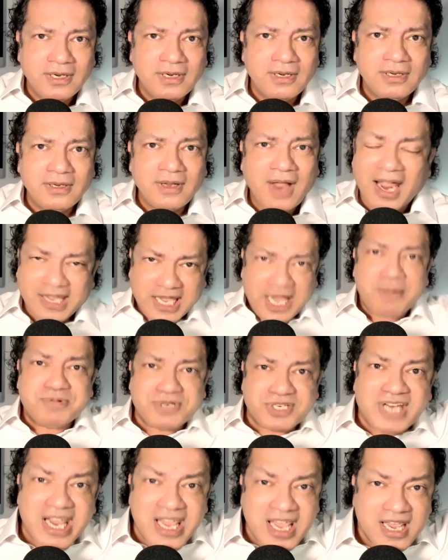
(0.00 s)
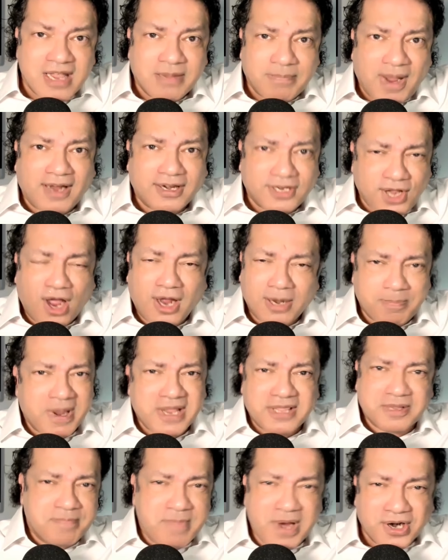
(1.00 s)
I keep singing about God
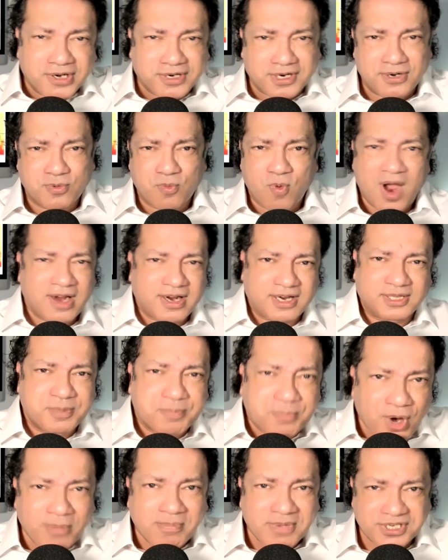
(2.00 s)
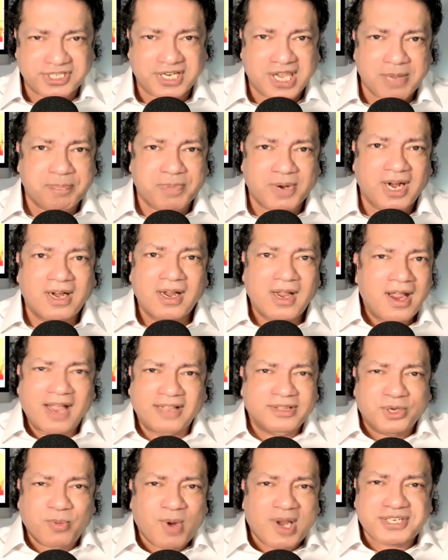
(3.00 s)
being the miracle worker, the promise keeper,
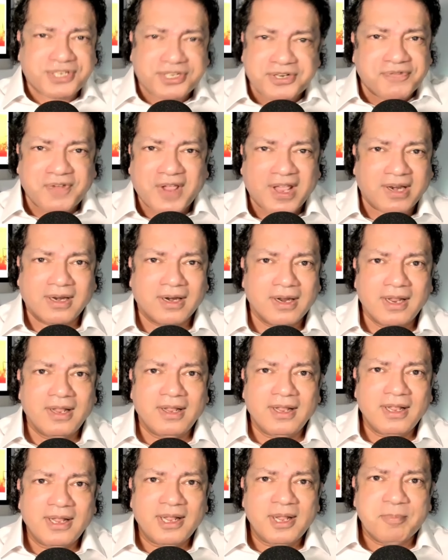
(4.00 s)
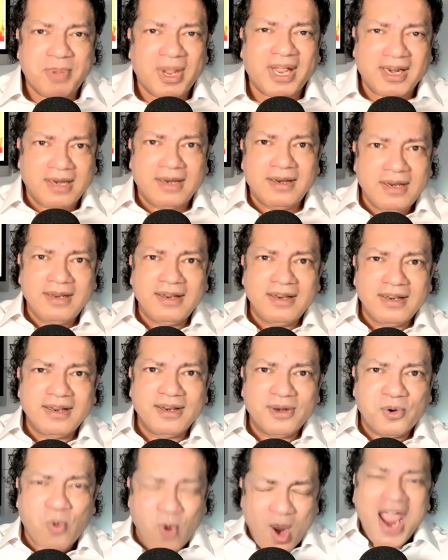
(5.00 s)
and the rest of it. But
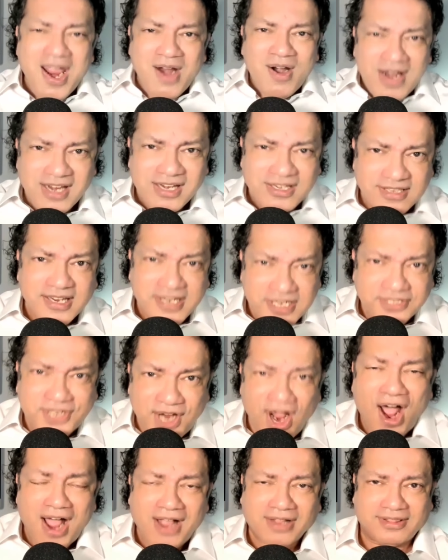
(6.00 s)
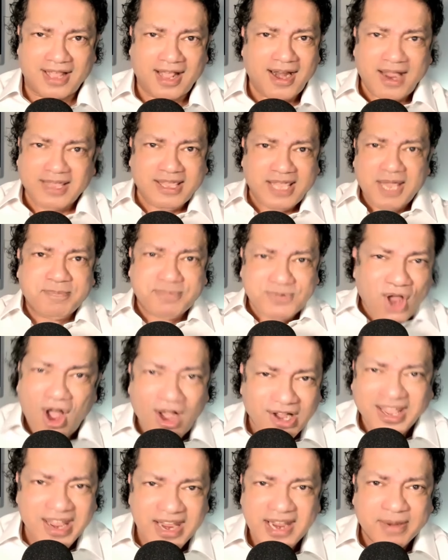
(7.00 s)
where is this God that I keep
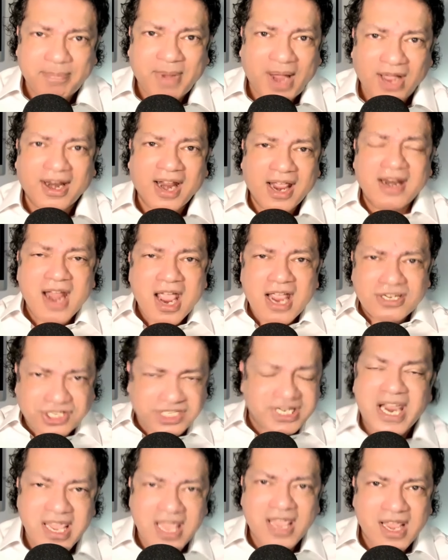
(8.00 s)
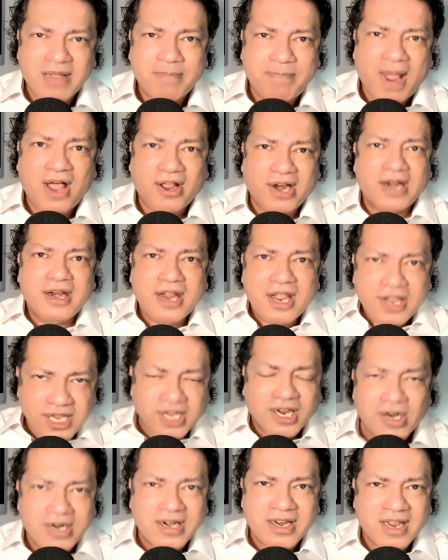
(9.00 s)
talking about and singing about and
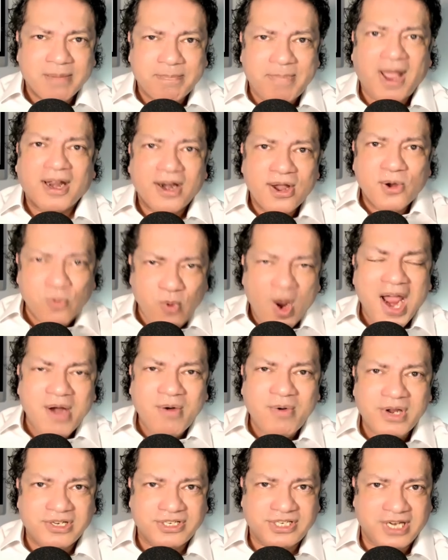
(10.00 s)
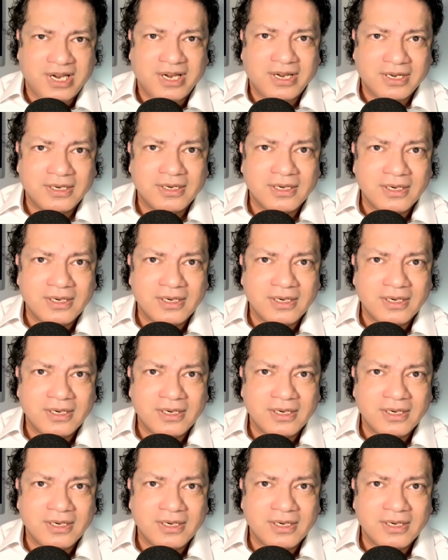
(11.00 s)
hearing about? Where is He?